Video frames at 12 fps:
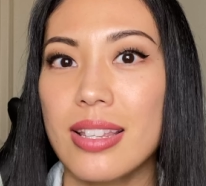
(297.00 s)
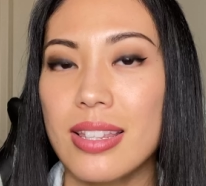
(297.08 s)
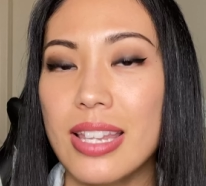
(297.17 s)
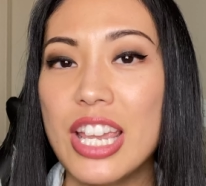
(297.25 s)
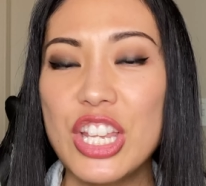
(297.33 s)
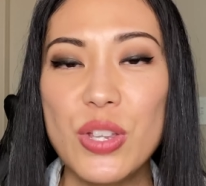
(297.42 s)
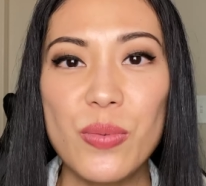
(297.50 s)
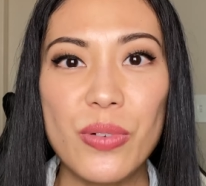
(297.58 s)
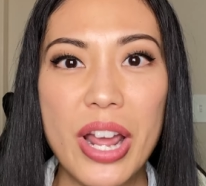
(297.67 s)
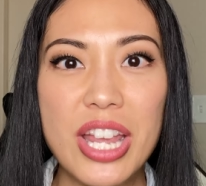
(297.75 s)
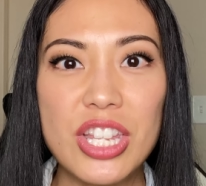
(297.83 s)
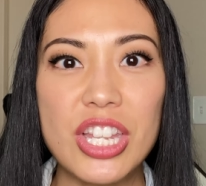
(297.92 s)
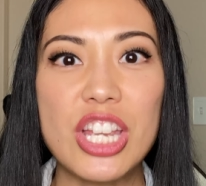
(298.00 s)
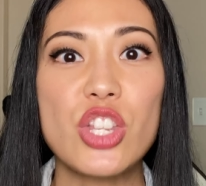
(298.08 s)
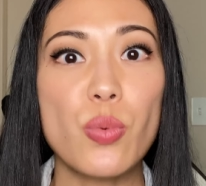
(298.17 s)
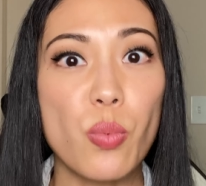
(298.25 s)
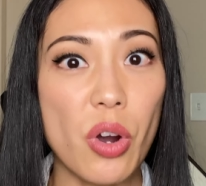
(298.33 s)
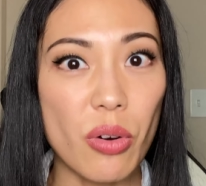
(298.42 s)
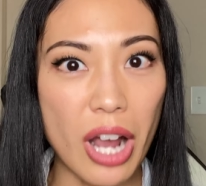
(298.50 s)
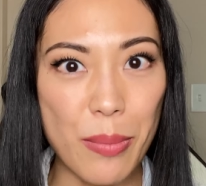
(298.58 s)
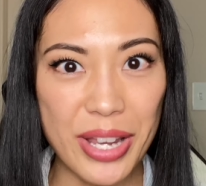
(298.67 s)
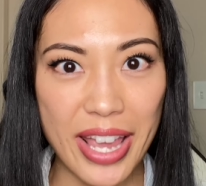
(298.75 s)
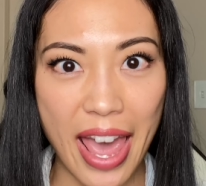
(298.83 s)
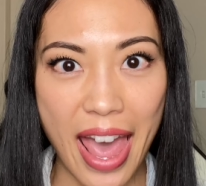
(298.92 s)
these phrases will come
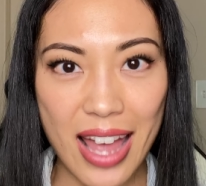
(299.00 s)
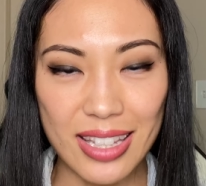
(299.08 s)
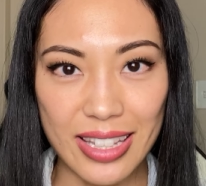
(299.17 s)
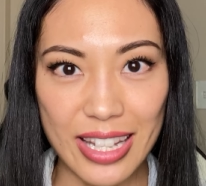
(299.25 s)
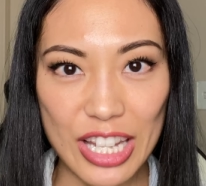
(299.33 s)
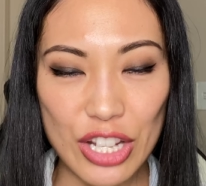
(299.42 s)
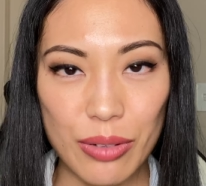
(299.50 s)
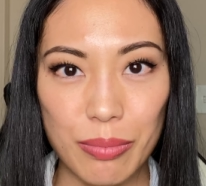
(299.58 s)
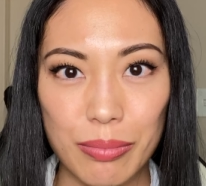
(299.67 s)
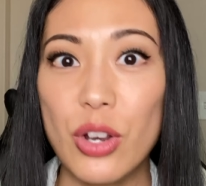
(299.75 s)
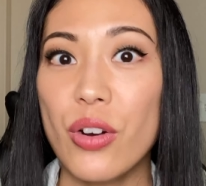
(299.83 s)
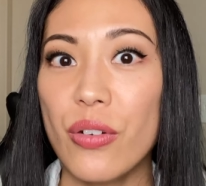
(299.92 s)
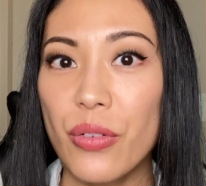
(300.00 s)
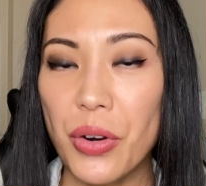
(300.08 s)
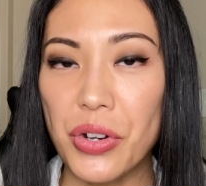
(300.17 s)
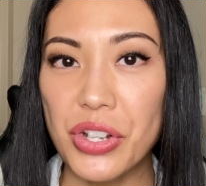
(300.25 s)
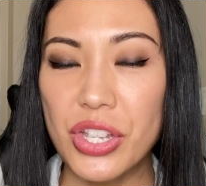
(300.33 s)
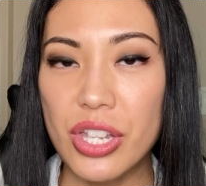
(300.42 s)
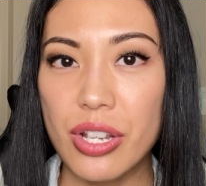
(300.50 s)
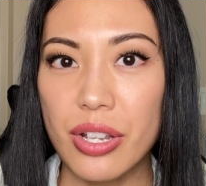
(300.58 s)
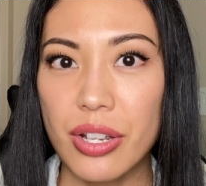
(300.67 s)
in handy. First,